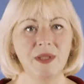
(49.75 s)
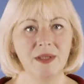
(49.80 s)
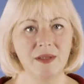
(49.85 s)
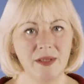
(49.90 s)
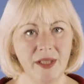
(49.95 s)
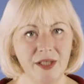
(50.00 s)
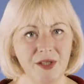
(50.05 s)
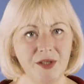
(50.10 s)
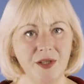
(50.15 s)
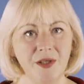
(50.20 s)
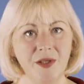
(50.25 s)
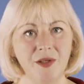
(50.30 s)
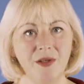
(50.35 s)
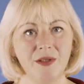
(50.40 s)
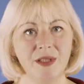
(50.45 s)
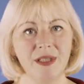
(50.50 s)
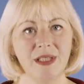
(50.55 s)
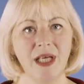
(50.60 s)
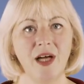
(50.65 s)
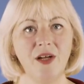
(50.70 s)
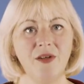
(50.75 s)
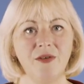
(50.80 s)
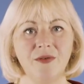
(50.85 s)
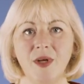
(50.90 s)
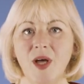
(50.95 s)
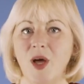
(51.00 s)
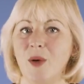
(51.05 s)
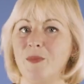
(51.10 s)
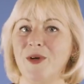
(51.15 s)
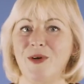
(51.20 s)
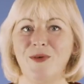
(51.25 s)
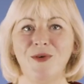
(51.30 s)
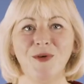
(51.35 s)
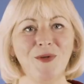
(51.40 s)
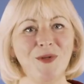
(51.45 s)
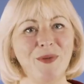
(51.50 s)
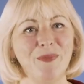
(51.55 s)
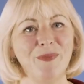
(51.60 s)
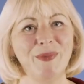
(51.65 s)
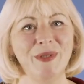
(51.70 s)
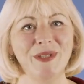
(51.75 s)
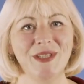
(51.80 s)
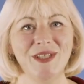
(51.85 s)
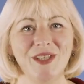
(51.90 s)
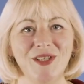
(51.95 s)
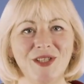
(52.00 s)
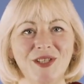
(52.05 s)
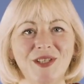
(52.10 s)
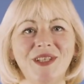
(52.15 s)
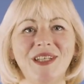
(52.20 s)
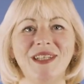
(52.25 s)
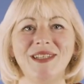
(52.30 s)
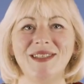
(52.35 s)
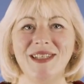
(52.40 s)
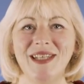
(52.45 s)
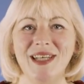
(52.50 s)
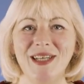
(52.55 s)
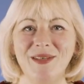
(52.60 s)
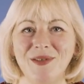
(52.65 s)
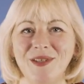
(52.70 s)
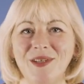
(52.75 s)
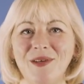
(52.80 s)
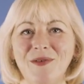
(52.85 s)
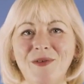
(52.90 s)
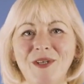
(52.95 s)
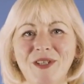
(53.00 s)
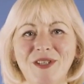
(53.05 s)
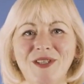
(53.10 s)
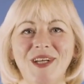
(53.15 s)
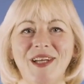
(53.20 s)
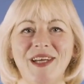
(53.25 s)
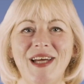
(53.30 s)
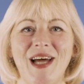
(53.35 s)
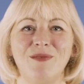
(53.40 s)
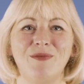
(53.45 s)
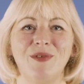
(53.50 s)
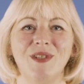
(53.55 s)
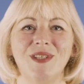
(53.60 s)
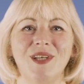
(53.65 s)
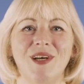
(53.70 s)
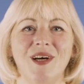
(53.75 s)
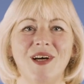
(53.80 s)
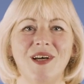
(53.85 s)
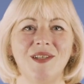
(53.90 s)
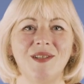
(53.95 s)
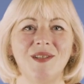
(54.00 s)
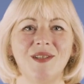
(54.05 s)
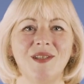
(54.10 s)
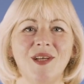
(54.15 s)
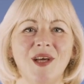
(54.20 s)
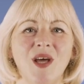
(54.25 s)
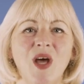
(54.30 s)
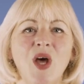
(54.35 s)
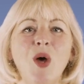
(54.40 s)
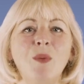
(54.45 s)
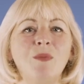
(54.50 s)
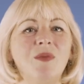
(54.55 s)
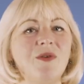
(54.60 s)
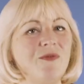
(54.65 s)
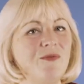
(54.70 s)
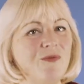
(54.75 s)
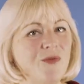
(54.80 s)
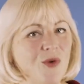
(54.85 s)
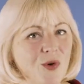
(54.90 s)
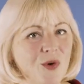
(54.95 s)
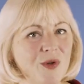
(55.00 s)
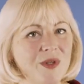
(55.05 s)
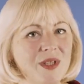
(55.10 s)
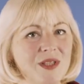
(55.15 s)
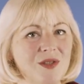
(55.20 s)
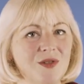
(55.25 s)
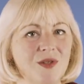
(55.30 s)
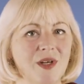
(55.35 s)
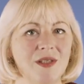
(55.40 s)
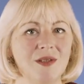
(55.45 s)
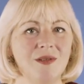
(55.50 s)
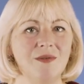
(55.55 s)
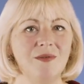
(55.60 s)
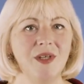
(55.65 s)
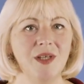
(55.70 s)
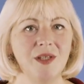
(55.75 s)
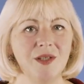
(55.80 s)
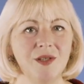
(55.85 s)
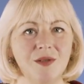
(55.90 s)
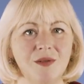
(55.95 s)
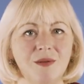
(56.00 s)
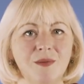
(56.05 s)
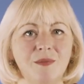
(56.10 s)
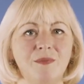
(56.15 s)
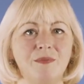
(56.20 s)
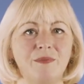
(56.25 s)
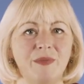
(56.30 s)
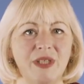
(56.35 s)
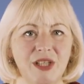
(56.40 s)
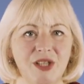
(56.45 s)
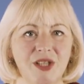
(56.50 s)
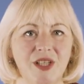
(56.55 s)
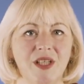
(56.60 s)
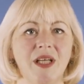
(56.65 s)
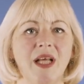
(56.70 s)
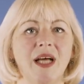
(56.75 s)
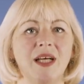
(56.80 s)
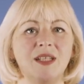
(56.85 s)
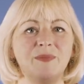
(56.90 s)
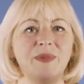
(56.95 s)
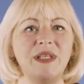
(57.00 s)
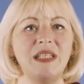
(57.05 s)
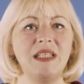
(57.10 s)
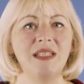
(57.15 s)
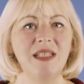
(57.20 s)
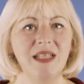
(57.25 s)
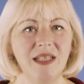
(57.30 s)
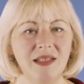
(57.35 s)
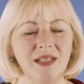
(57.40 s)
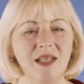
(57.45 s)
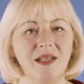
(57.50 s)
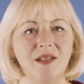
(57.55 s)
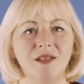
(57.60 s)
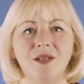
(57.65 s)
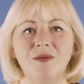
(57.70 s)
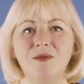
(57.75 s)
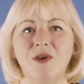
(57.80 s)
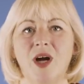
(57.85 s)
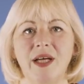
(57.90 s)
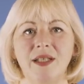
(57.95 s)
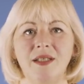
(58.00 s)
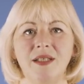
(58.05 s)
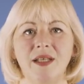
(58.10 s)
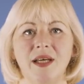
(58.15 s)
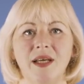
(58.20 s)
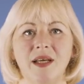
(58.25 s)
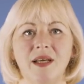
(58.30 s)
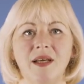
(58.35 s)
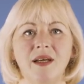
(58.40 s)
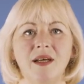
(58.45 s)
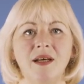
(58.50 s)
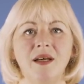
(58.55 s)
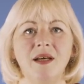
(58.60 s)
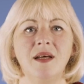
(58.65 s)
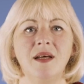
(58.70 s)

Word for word: Position yourself before the position is even officially advertised, before this transversal mission has been detailed in writing.